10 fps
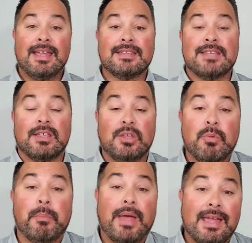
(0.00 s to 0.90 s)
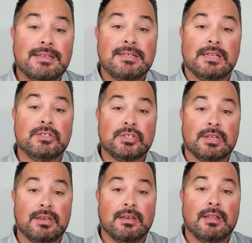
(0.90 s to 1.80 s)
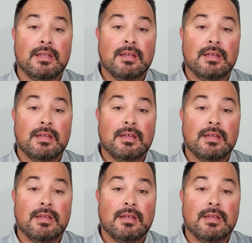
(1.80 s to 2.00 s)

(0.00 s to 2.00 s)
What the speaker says: is that you will pay attention